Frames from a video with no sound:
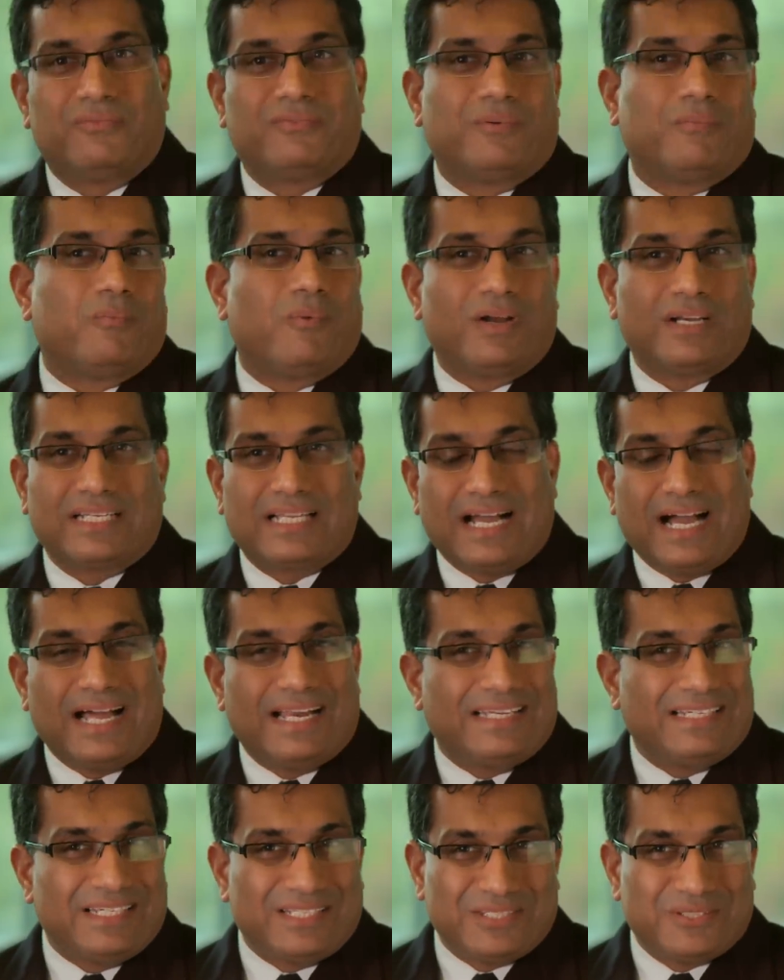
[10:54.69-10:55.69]
from one
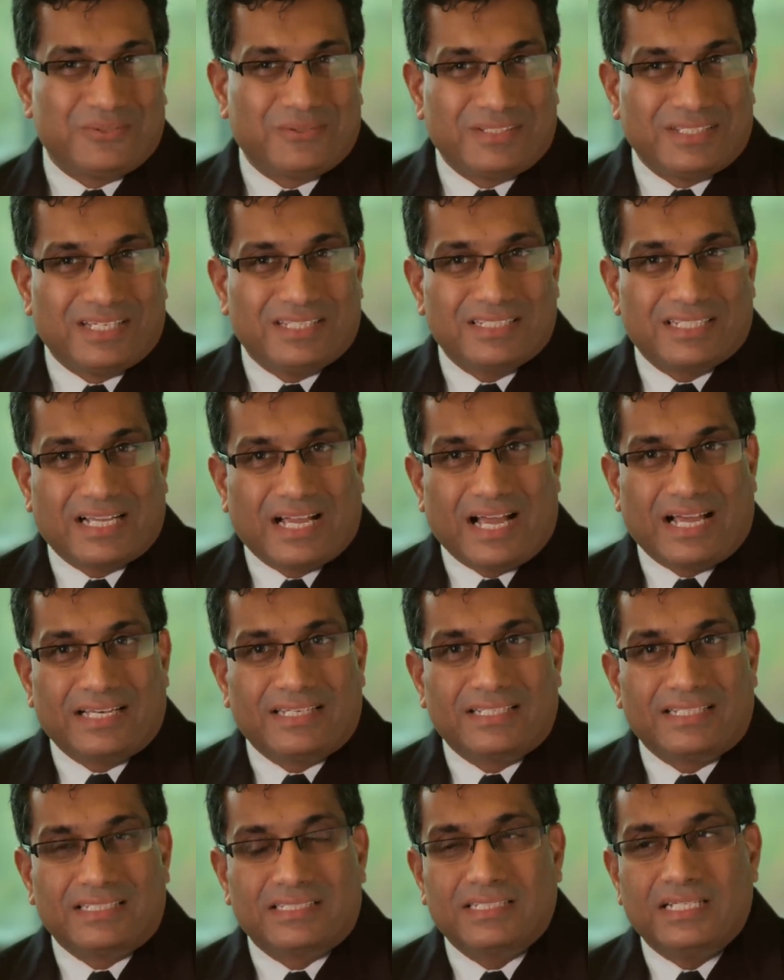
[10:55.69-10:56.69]
continent to another
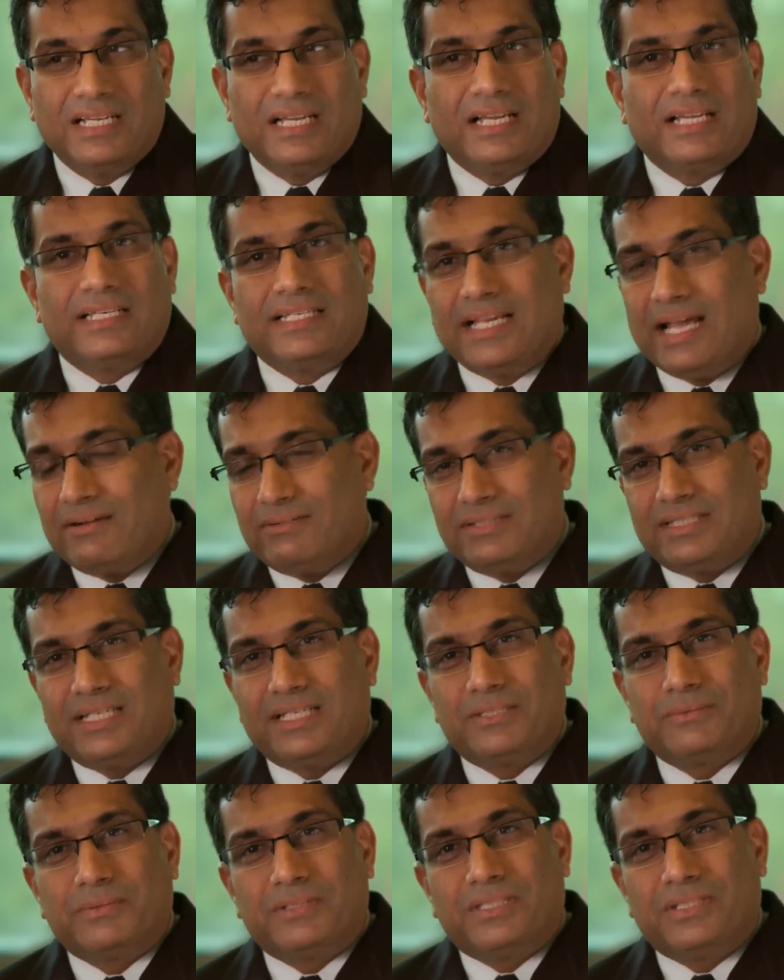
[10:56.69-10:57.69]
continent.
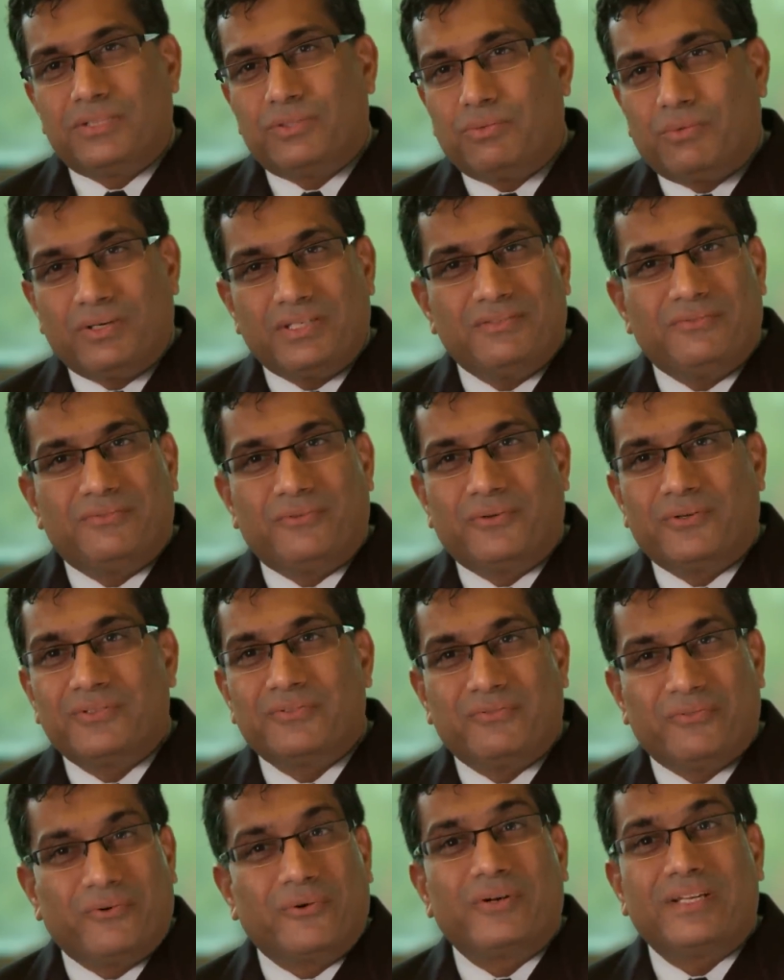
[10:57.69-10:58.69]
Nowadays, within 24 to
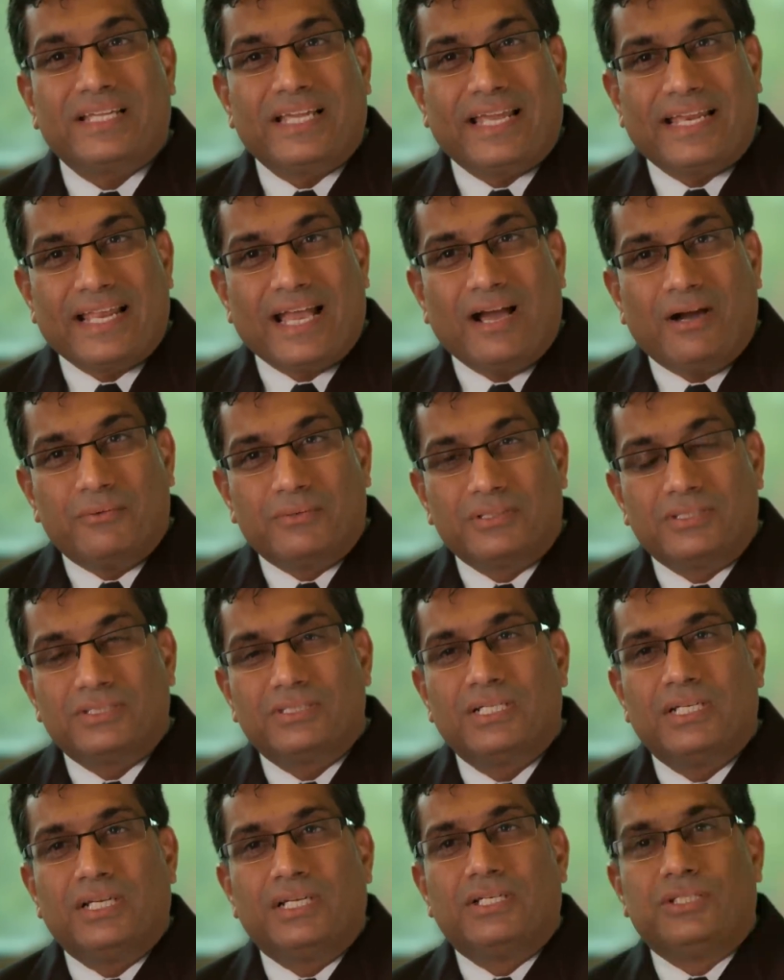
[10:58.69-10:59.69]
48
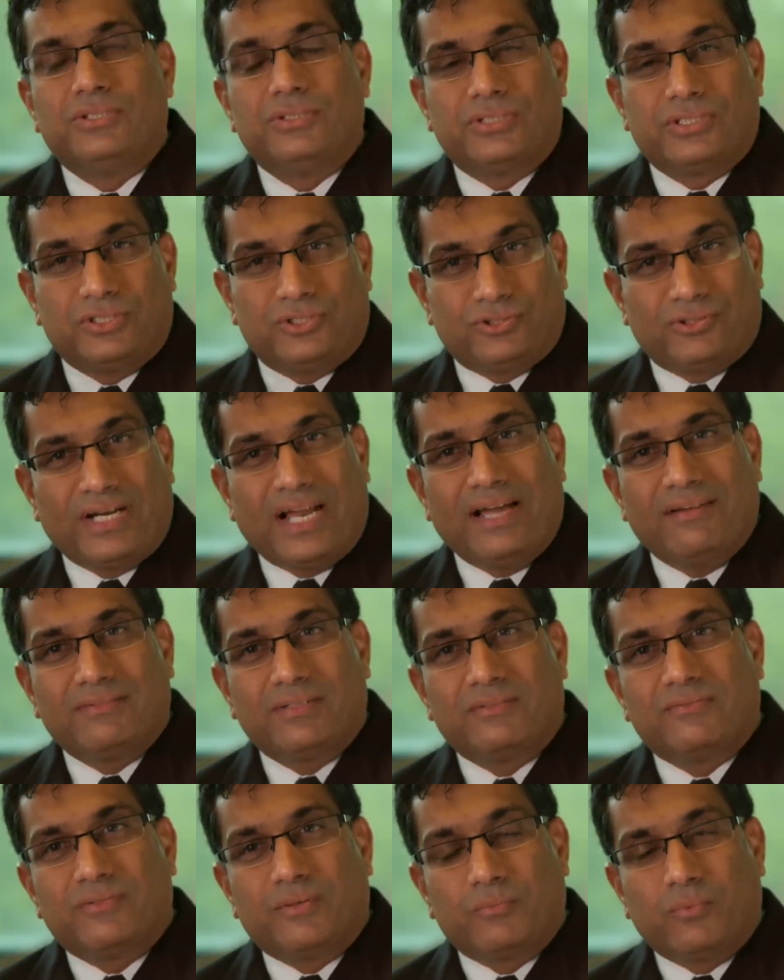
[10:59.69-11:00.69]
hours, you can
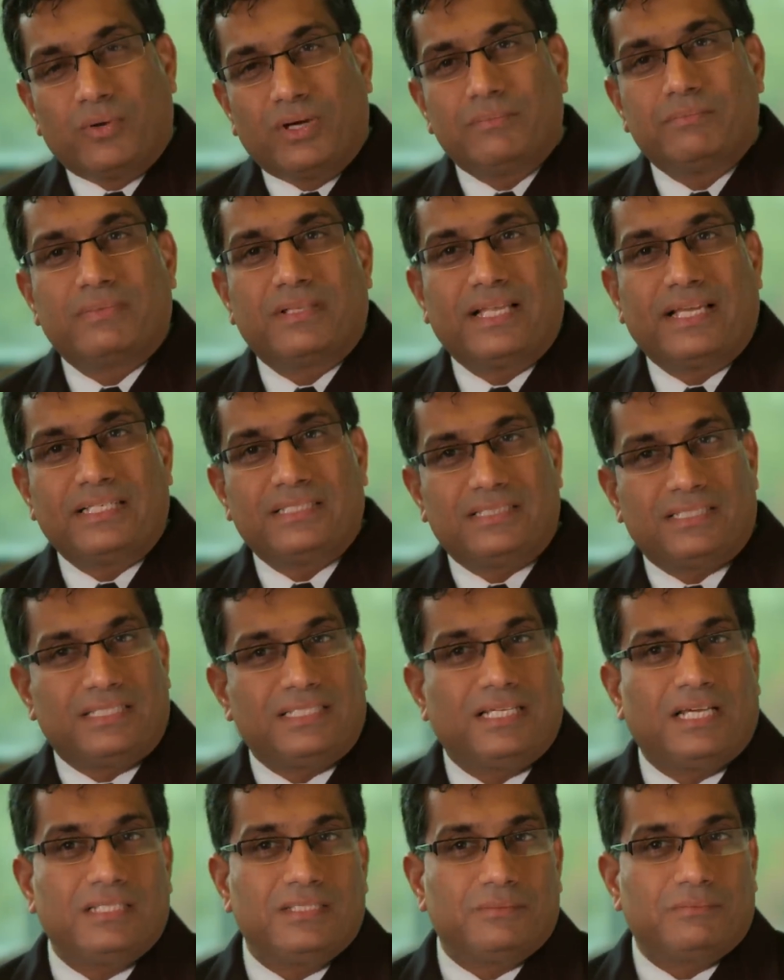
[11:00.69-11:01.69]
travel from one place to
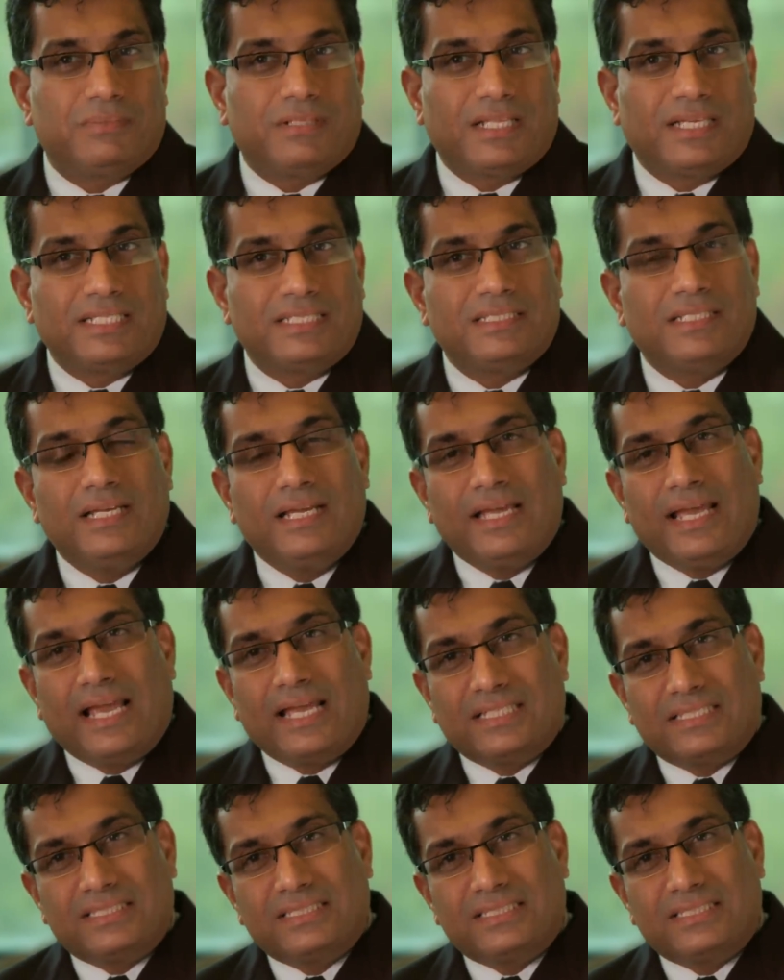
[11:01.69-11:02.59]
the other place and